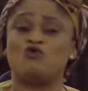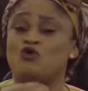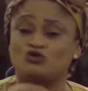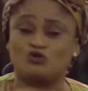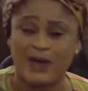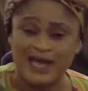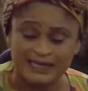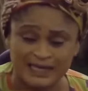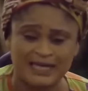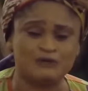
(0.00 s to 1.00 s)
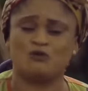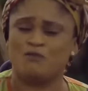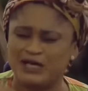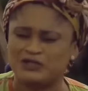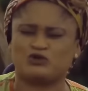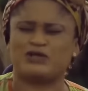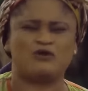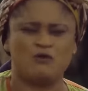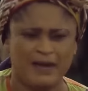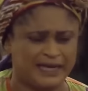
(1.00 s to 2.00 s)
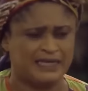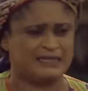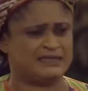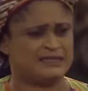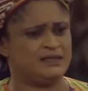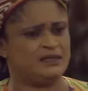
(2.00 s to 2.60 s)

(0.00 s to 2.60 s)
I will go to any length to make sure that you make it.